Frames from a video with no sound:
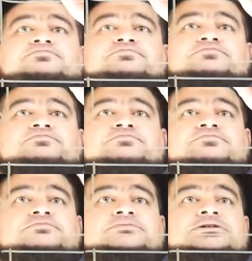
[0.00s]

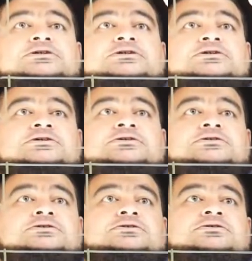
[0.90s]

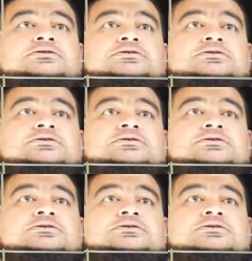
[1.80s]
Nothing is said.